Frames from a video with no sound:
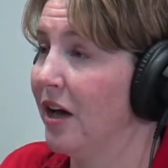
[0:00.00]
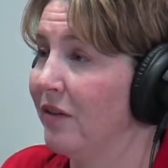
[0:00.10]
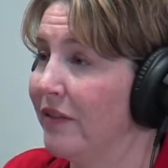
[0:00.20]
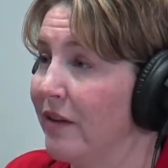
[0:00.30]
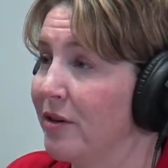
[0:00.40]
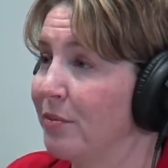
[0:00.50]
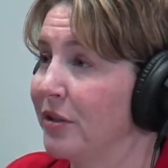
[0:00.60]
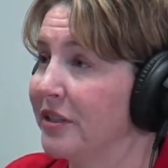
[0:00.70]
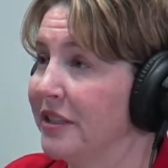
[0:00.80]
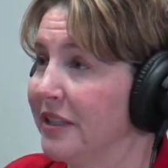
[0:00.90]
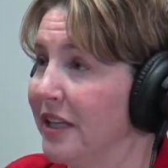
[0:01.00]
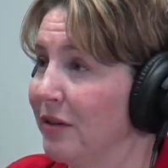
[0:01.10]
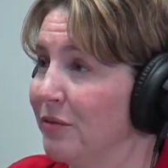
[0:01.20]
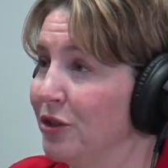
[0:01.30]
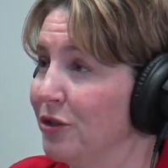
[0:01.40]
of every person in that
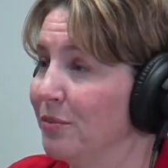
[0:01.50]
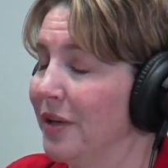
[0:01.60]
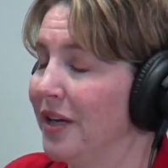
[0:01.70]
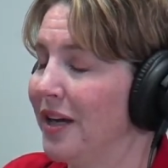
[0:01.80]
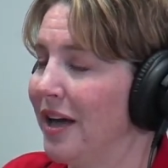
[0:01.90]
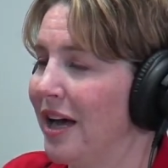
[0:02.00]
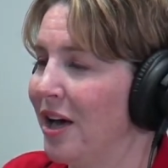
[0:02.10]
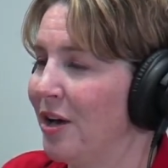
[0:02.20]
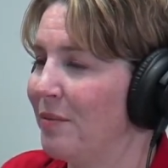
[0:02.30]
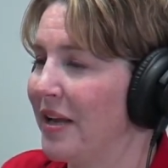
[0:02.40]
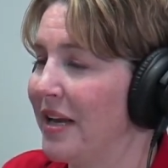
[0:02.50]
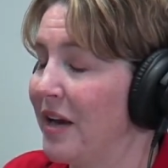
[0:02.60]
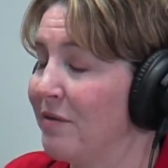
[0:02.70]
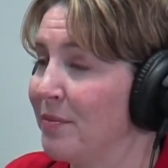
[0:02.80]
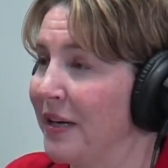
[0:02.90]
room, and
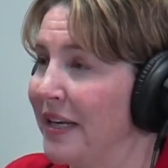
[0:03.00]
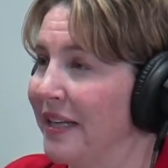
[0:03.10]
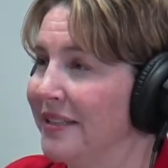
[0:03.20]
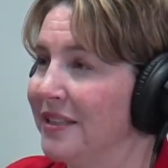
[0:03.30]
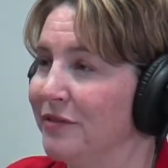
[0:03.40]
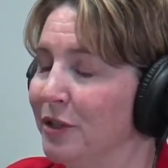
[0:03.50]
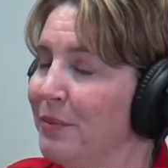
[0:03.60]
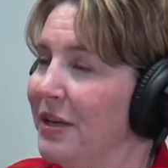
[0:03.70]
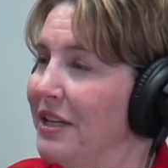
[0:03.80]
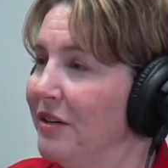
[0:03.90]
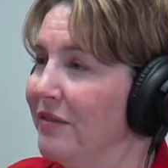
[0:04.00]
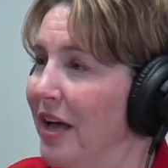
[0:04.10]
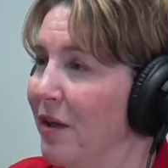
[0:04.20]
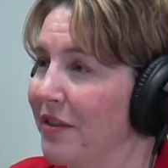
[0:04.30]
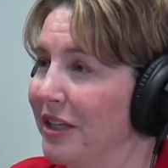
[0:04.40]
everybody has a different opinion of how
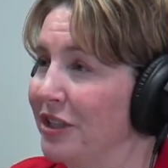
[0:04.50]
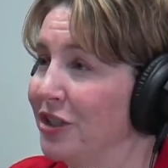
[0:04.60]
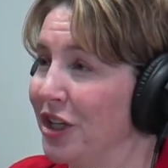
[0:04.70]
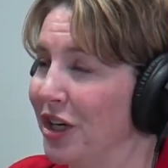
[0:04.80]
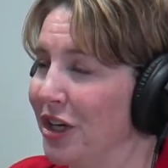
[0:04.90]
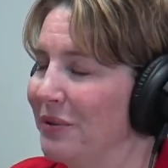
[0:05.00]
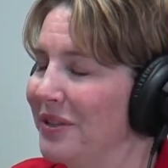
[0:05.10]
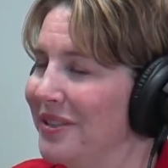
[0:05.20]
things should go.